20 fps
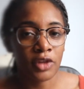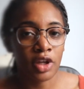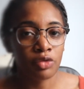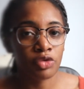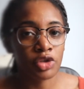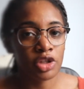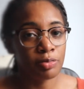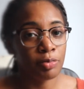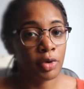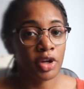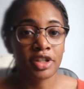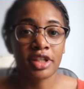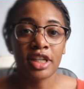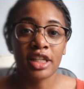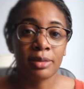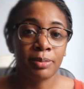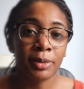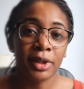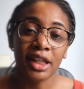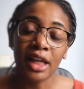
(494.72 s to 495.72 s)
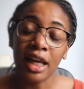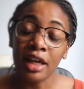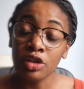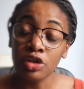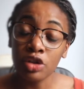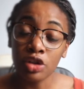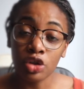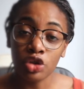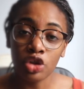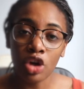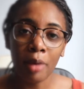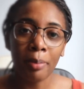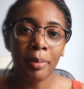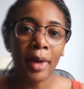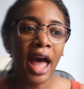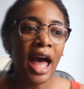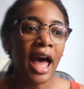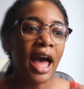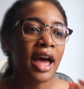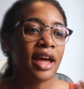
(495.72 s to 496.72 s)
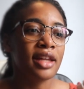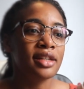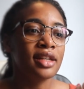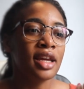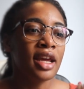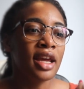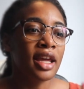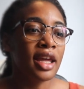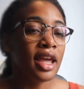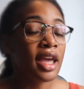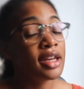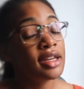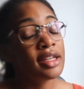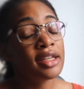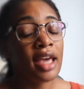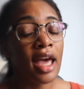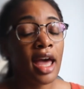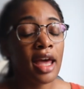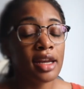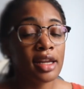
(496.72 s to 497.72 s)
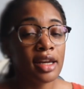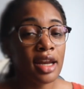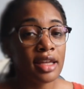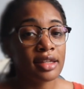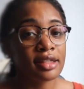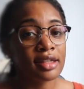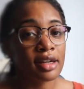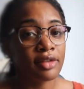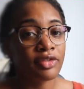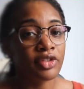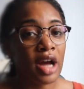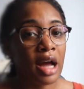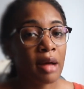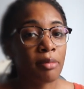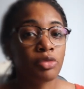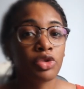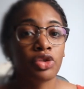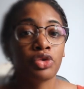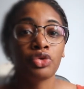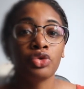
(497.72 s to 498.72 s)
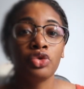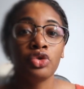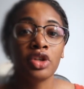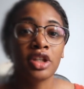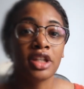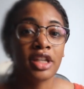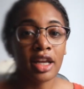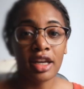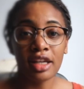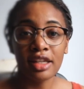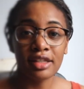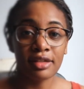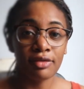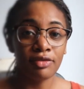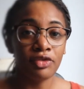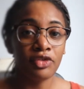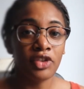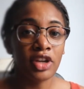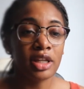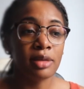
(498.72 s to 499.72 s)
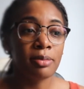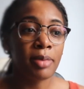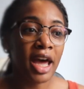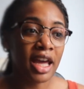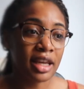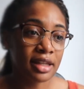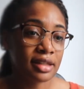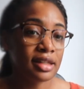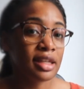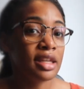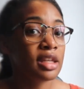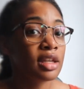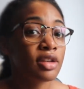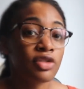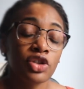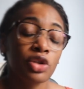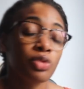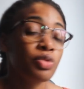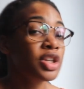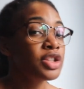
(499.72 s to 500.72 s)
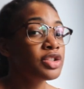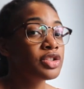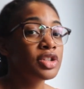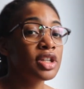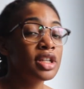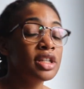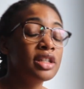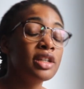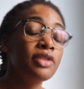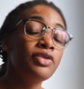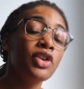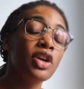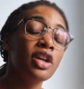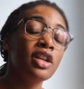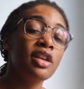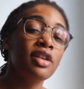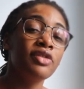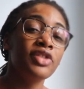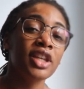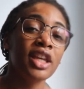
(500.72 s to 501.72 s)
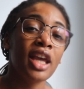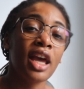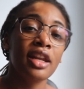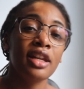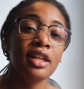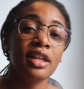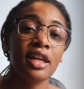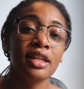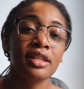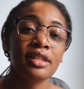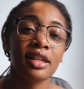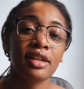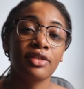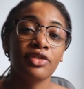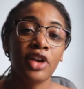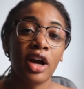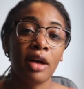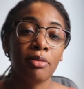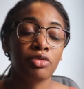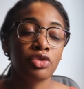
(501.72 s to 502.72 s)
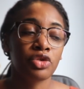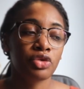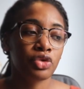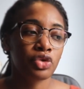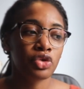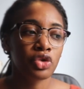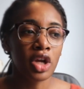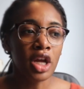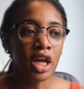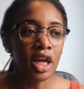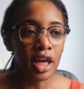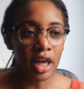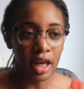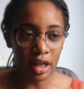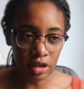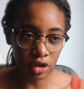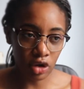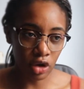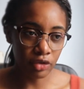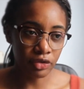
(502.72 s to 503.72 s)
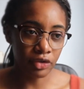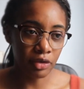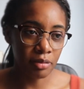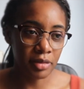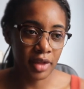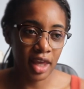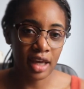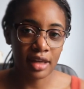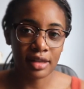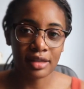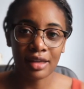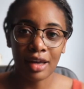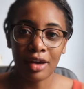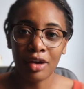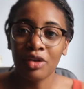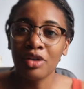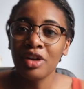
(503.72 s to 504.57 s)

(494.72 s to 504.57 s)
response has been like to the job ad, any candidates that have come through, getting some feedback, seeing if she wants to interview any of the candidates that have come through, and go from there. So